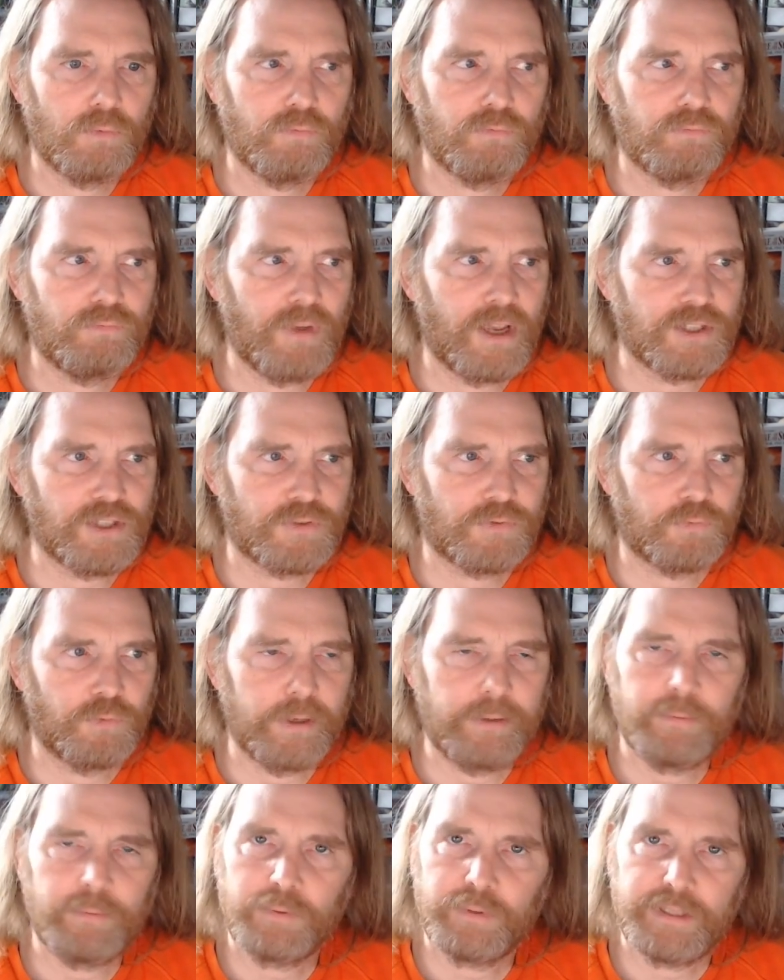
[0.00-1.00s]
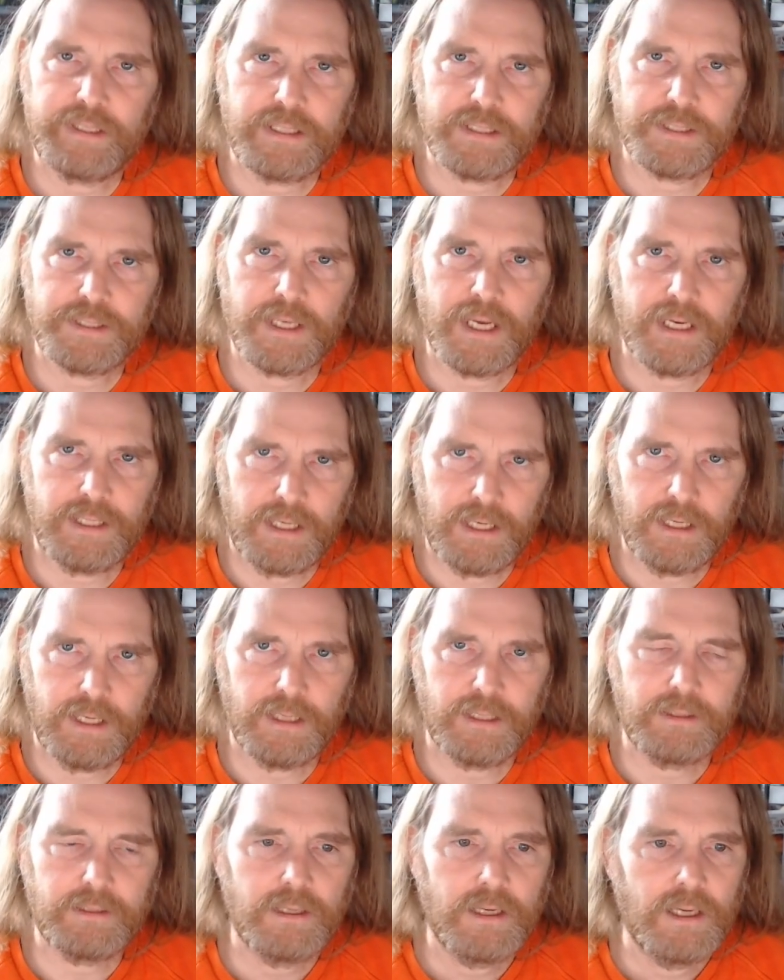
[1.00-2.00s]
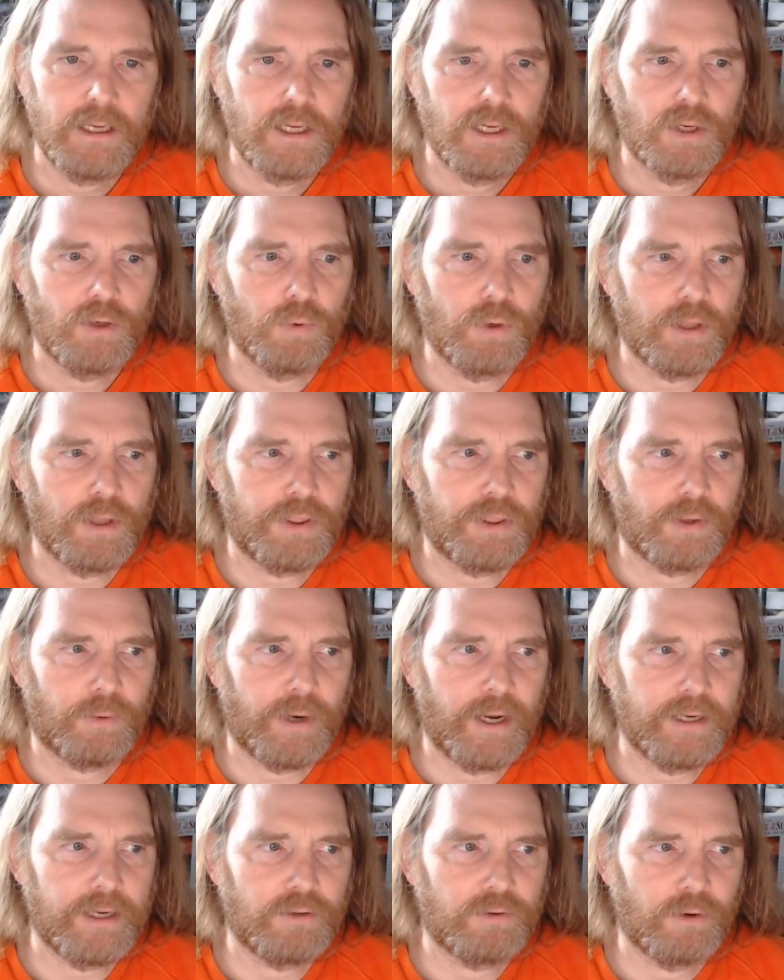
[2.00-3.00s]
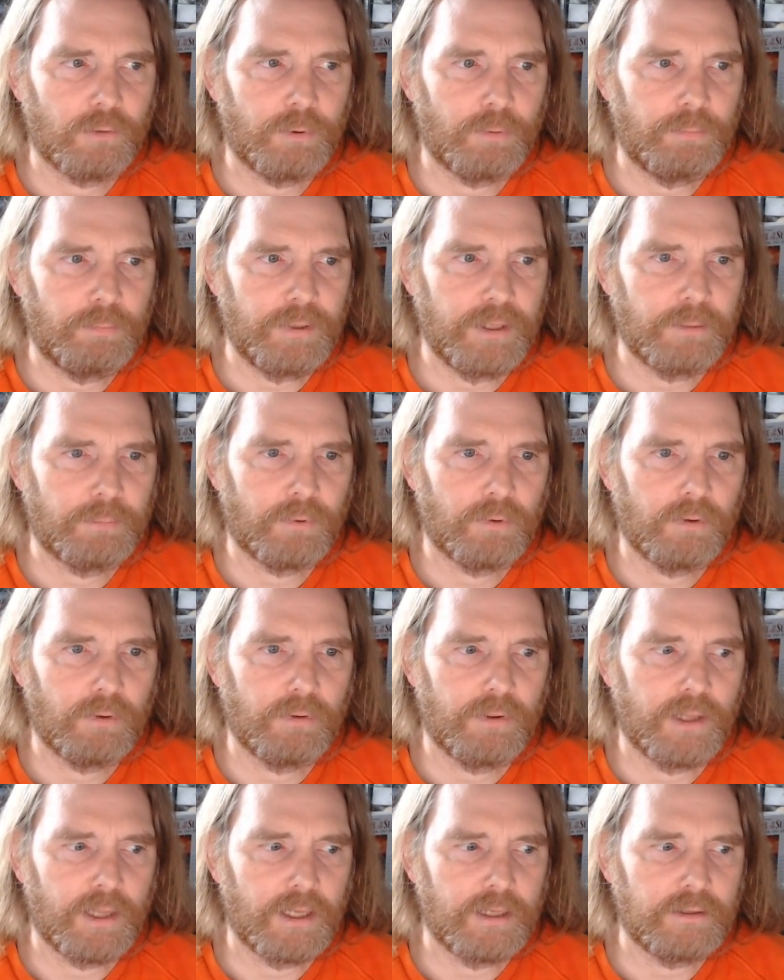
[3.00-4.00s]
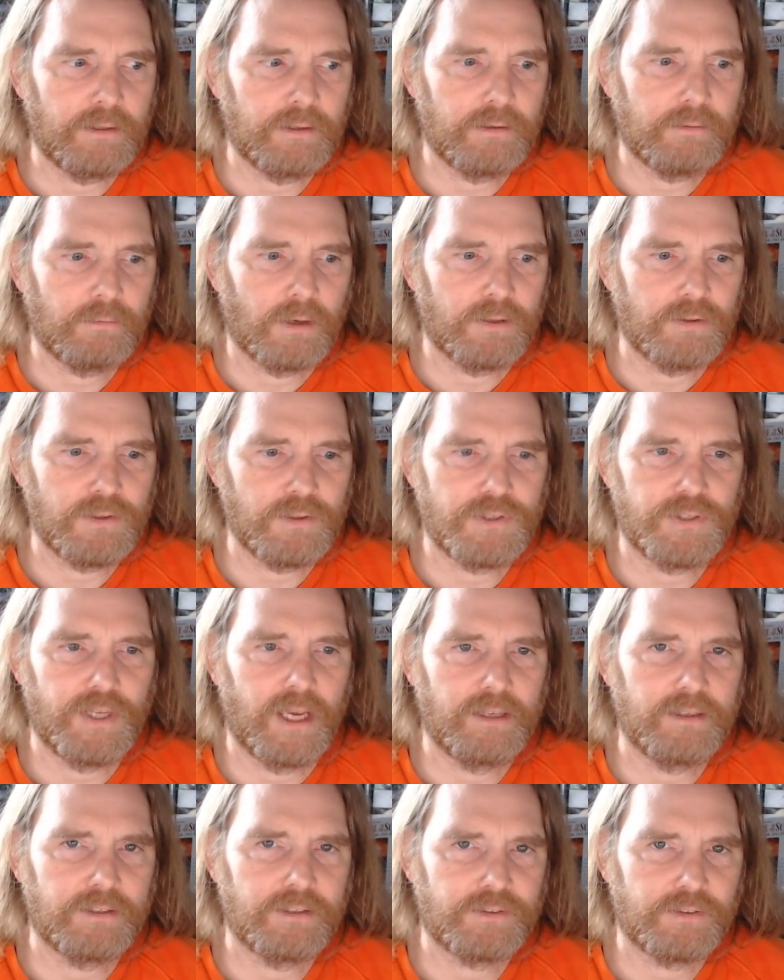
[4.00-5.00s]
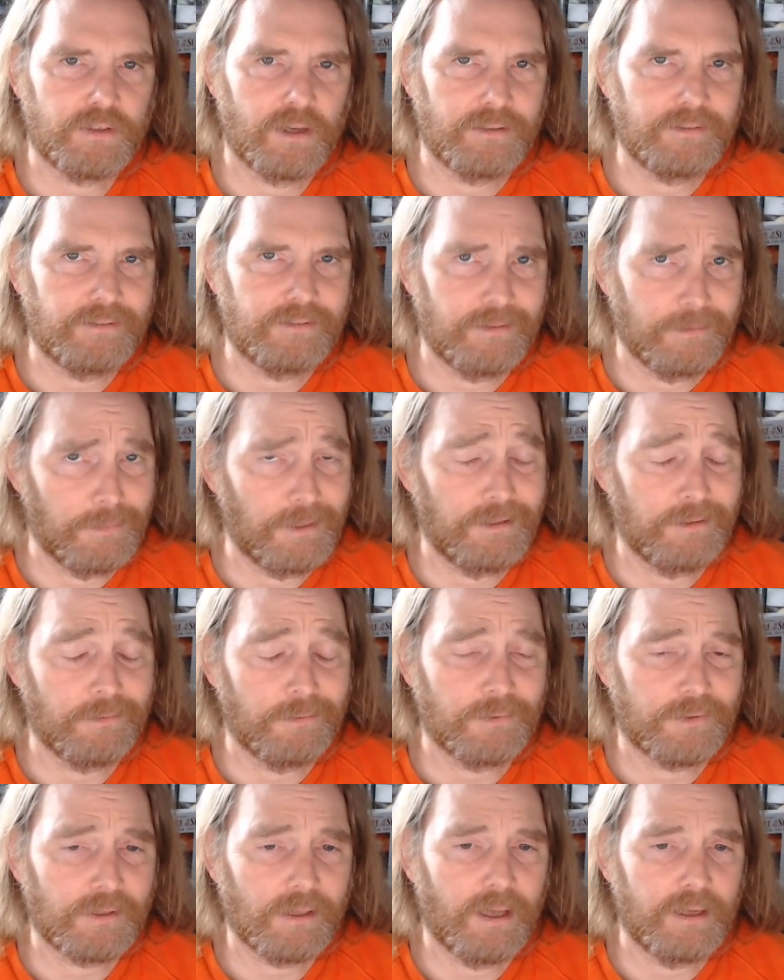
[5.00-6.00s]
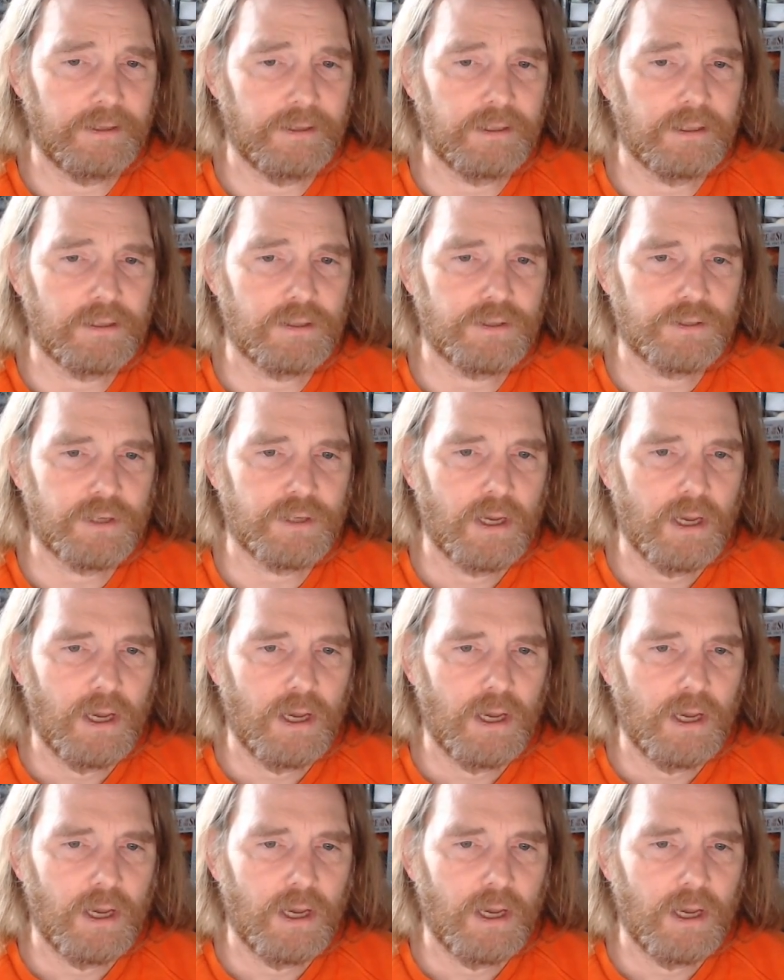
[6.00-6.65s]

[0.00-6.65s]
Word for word: as frequently as I can with the right group of people that understand it's not Dominion with Gladiators.